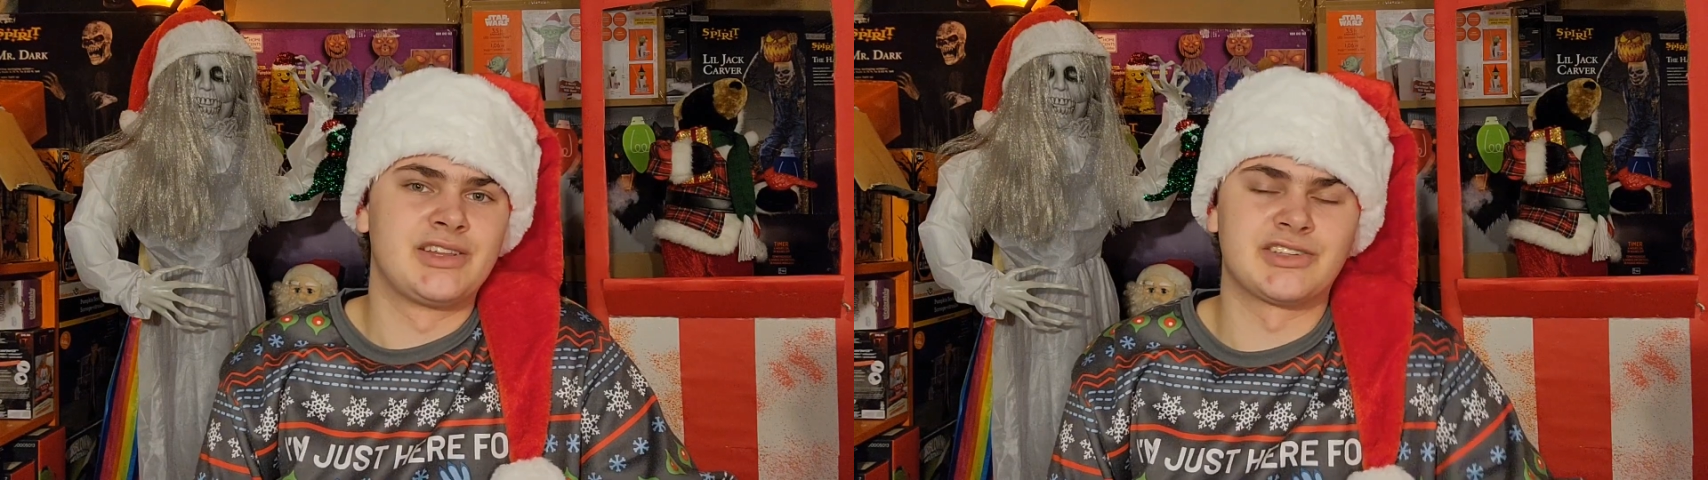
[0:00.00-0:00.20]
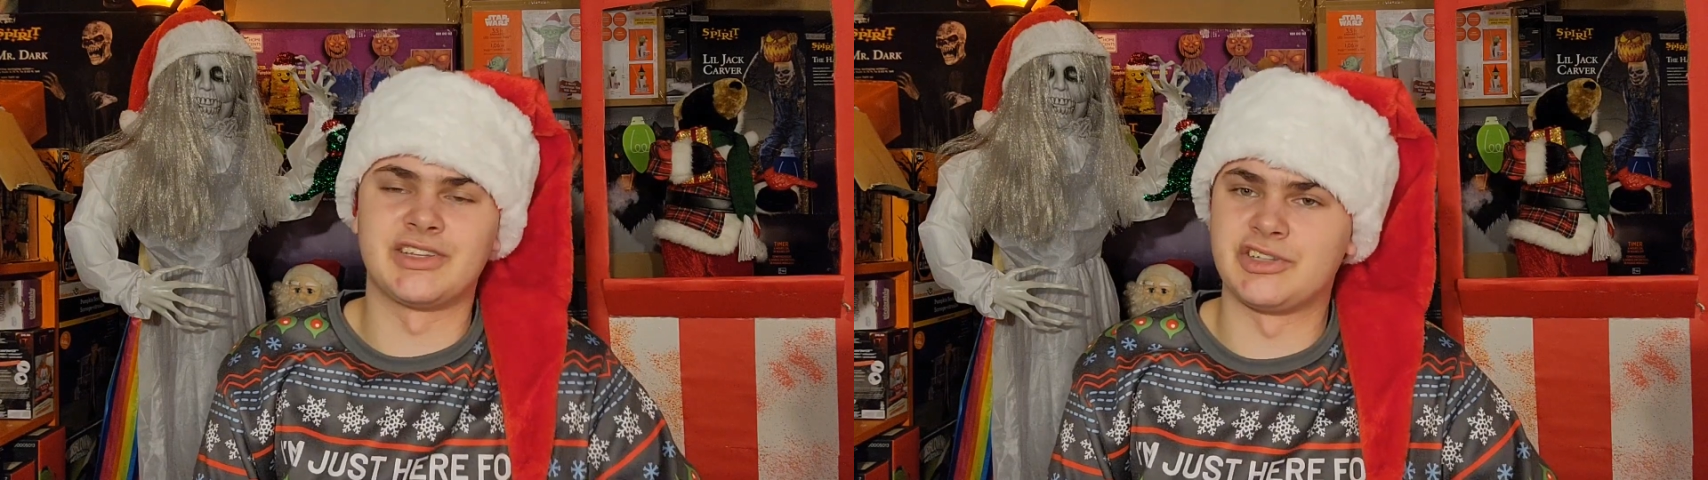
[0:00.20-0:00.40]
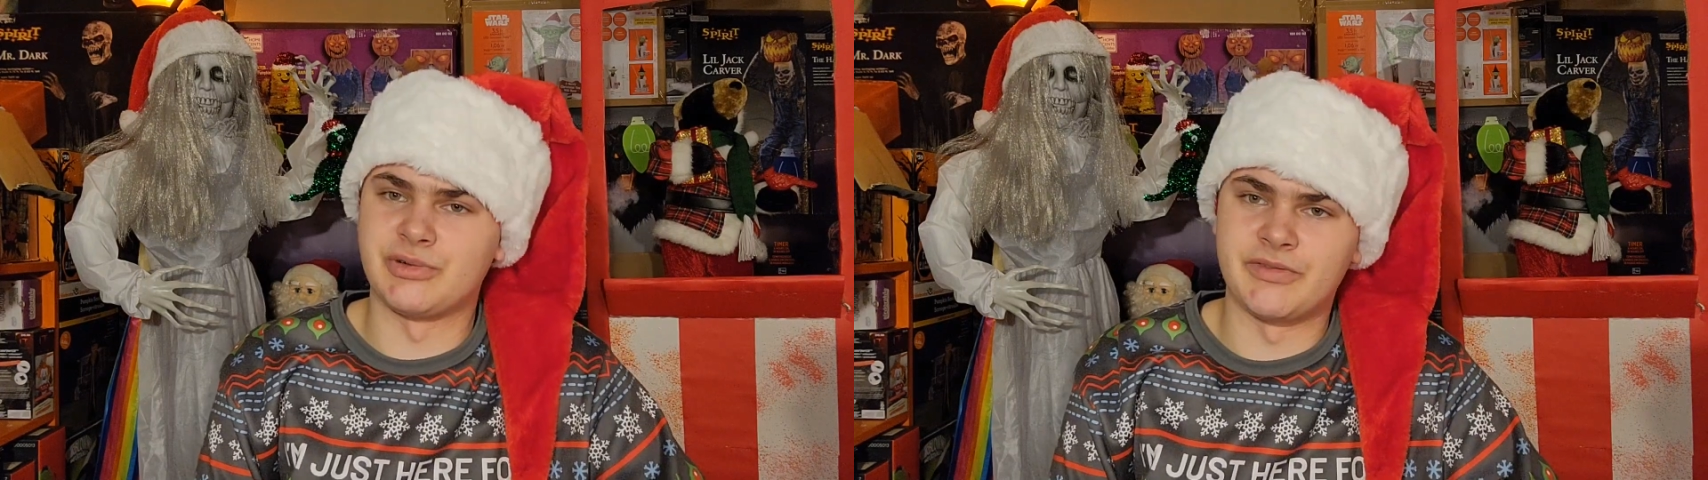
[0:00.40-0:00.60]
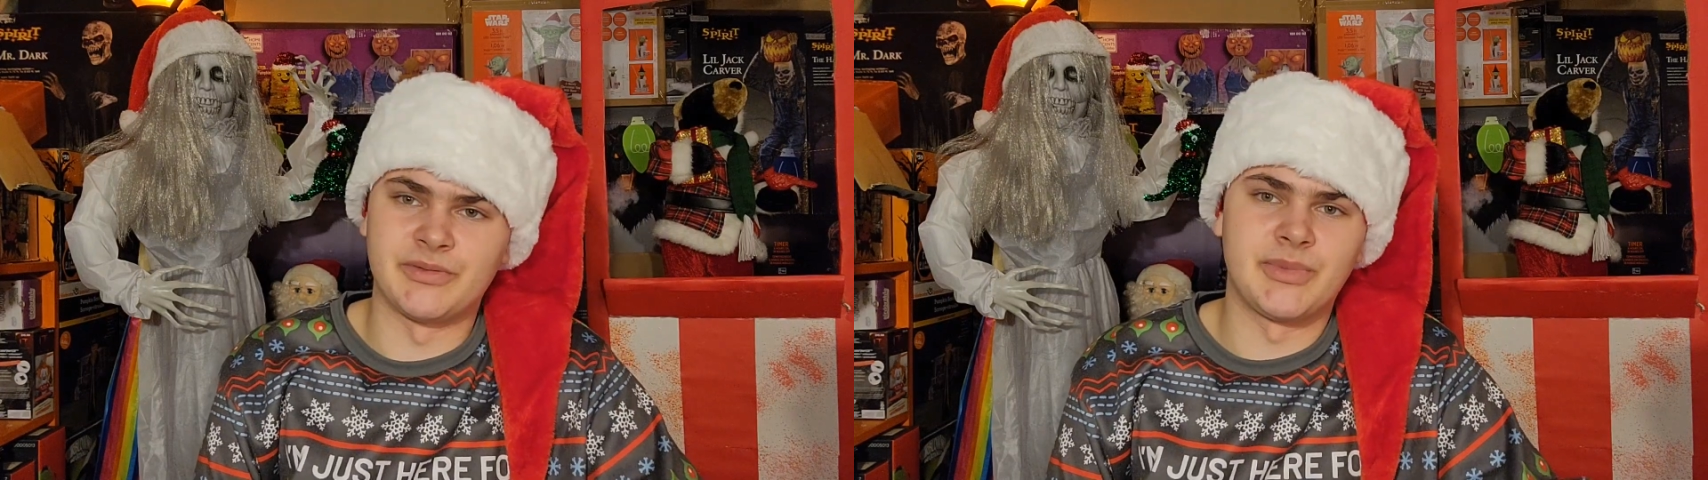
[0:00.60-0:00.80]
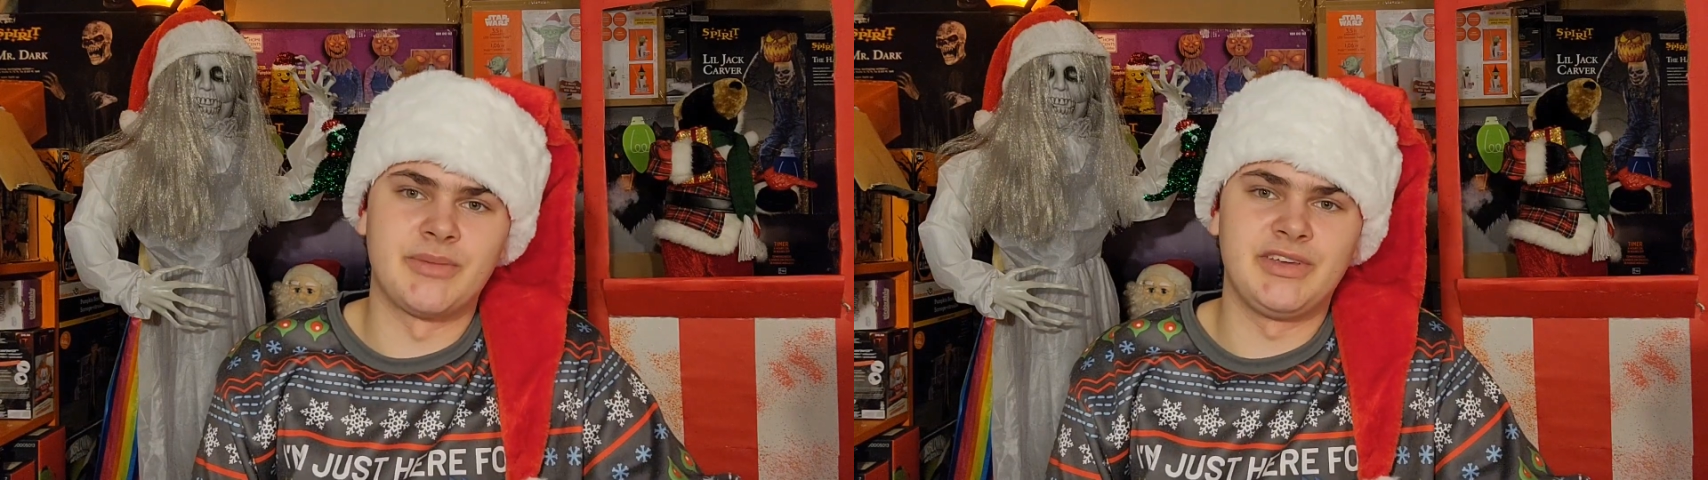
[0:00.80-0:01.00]
Also the 12-foot
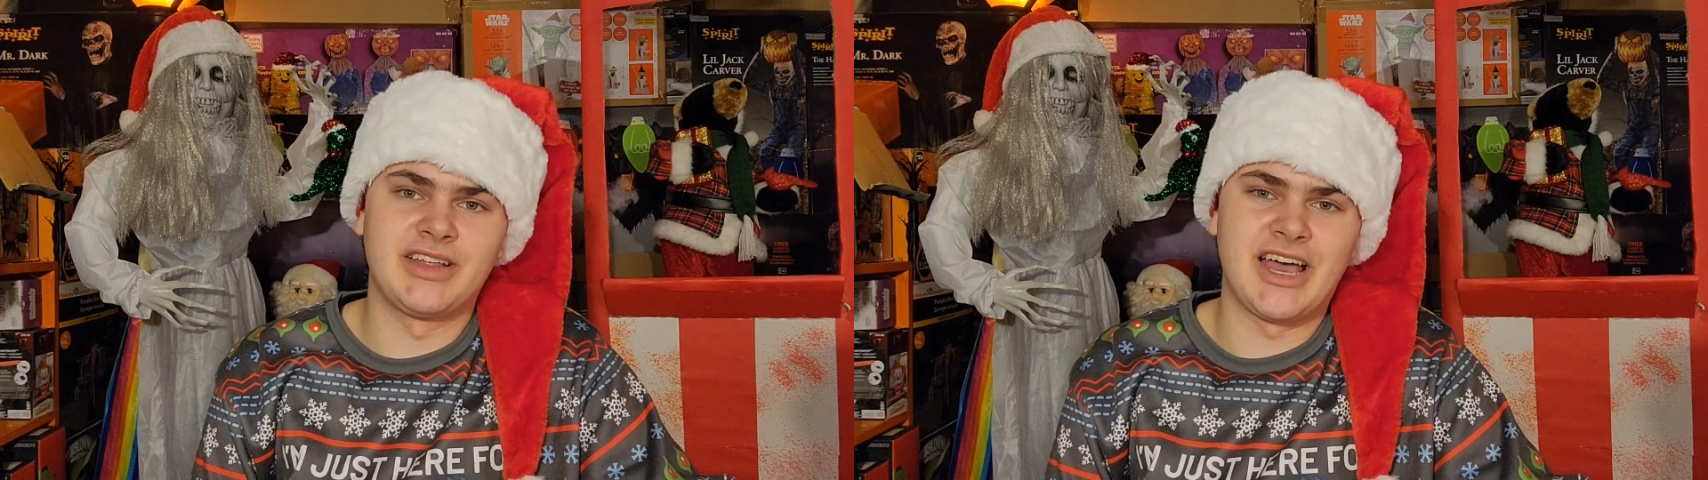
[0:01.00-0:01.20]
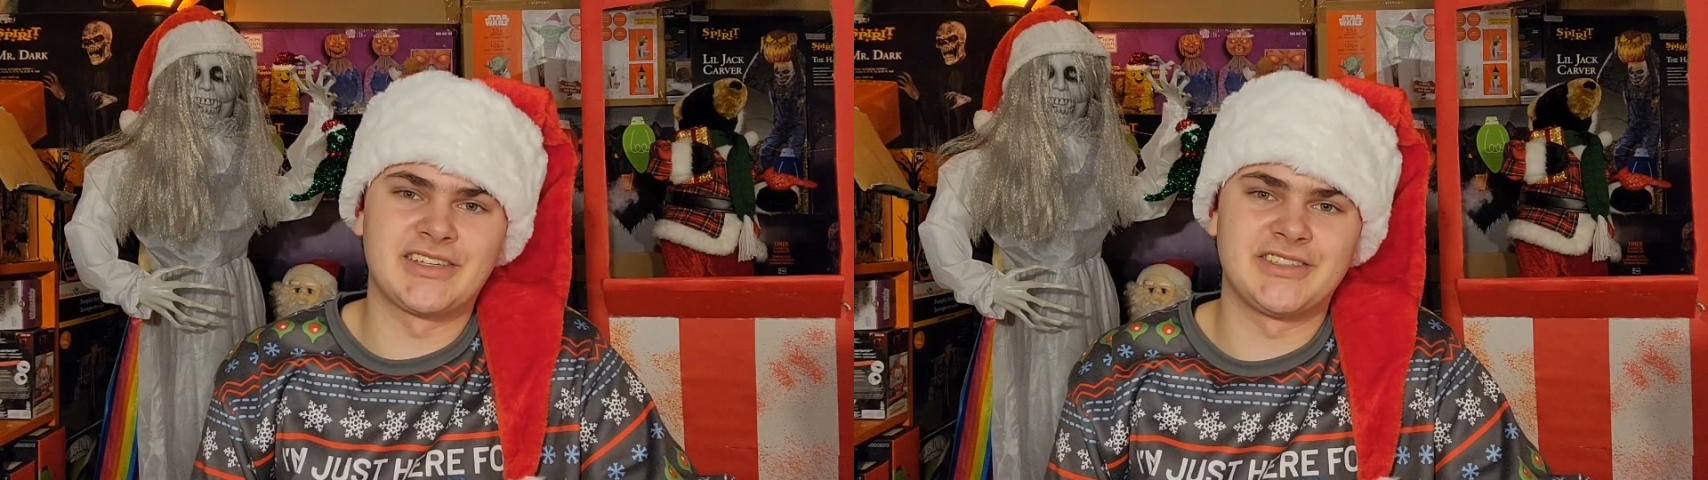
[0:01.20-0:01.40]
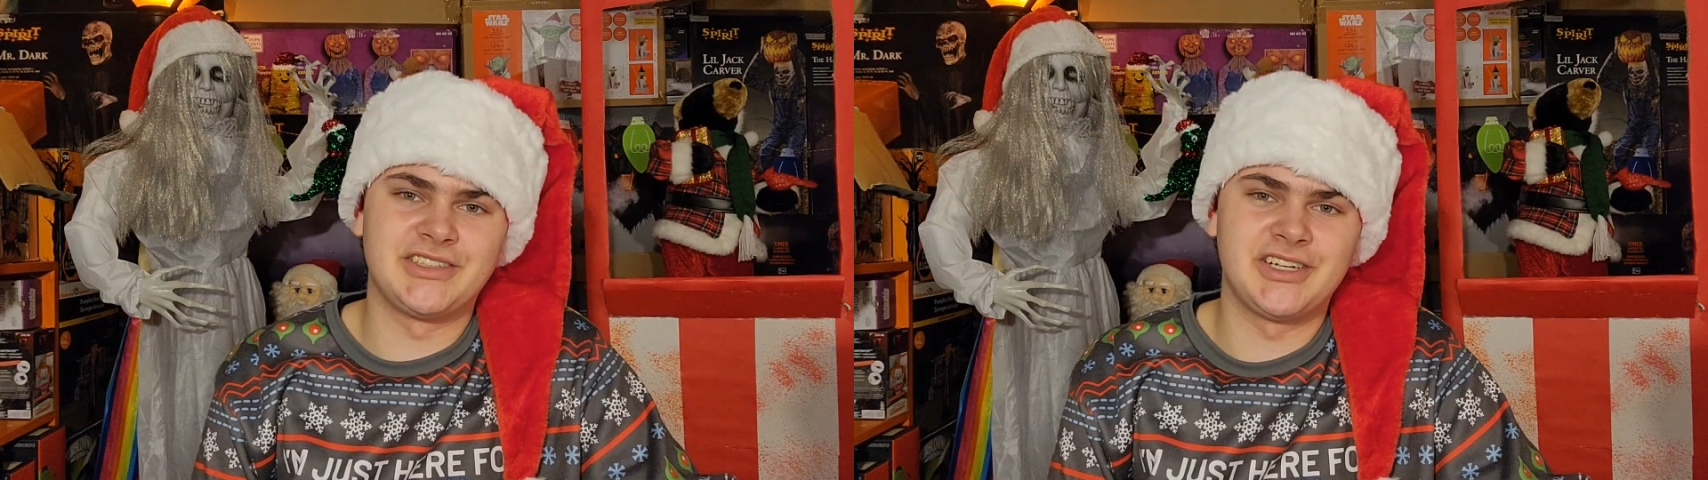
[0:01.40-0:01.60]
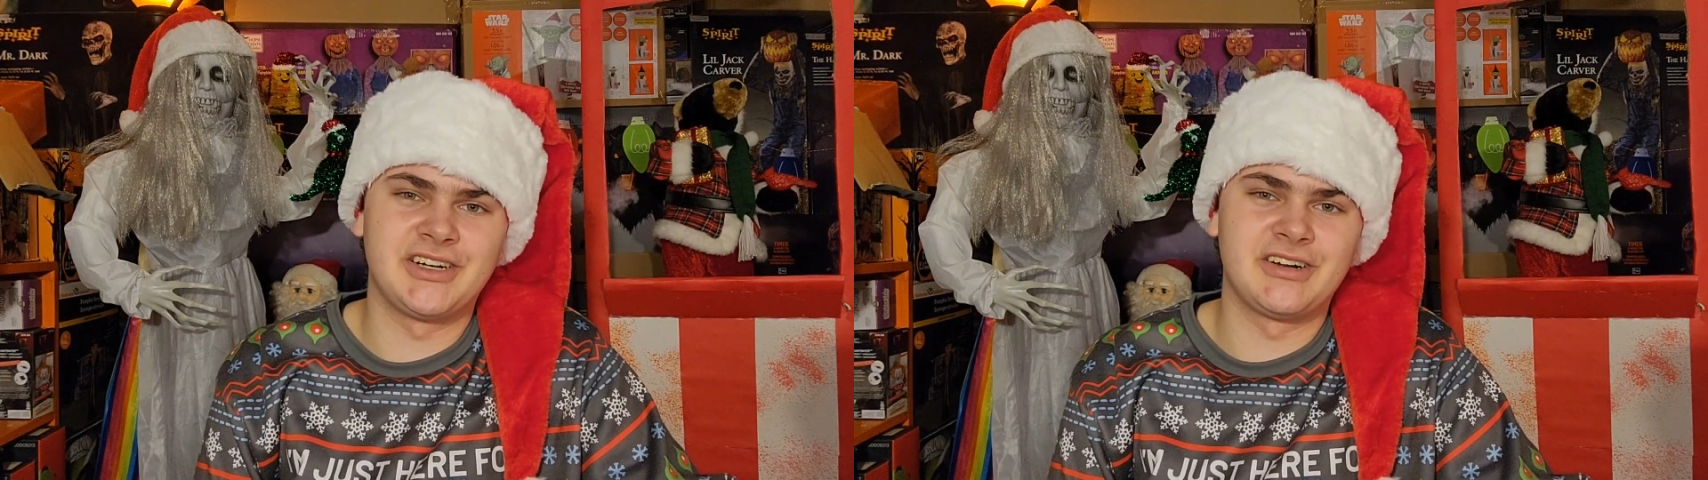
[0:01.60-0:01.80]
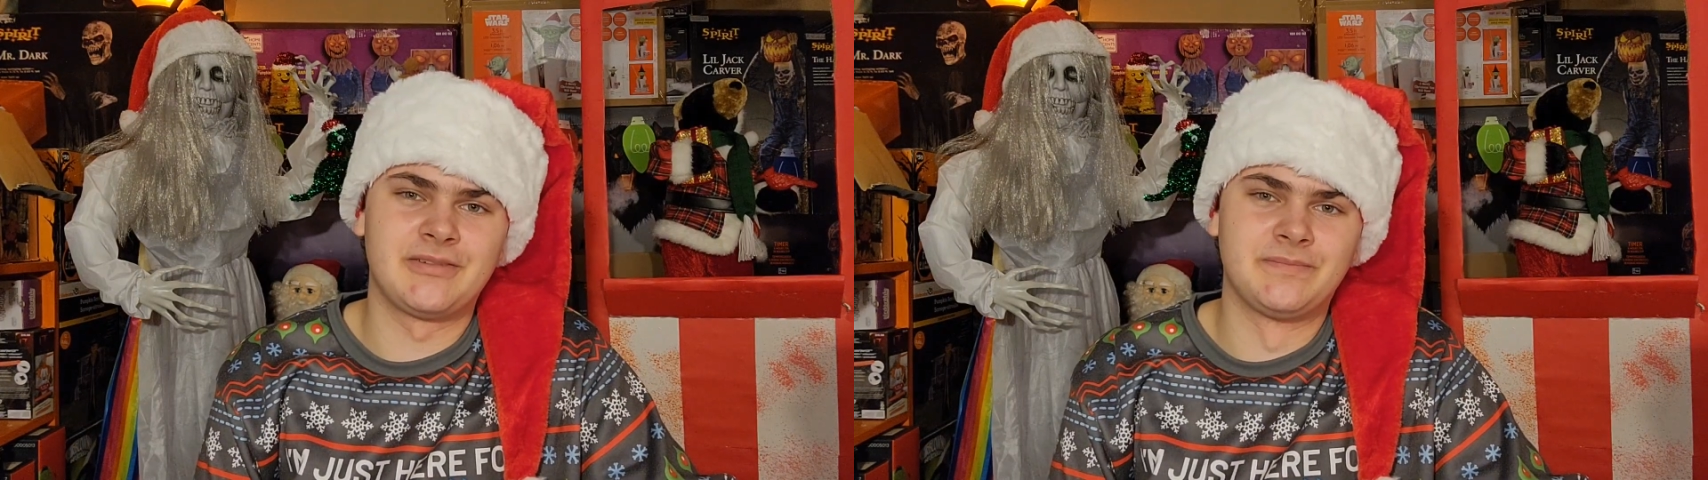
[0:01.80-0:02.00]
mummy last
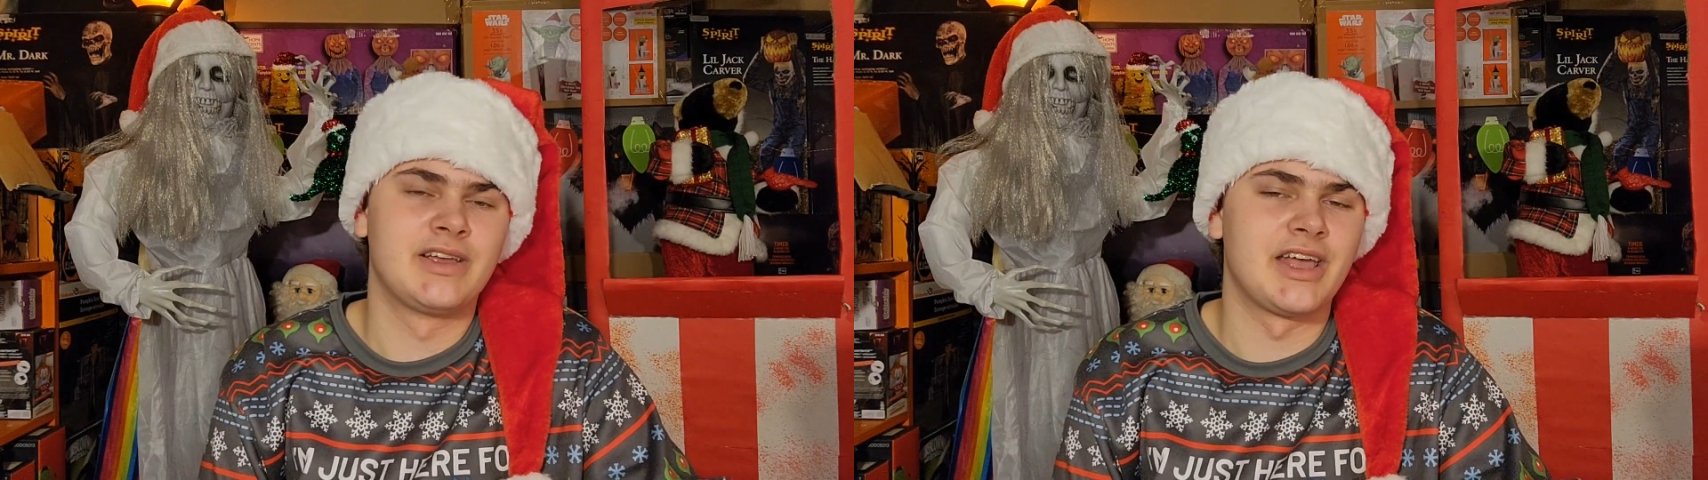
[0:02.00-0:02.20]
year,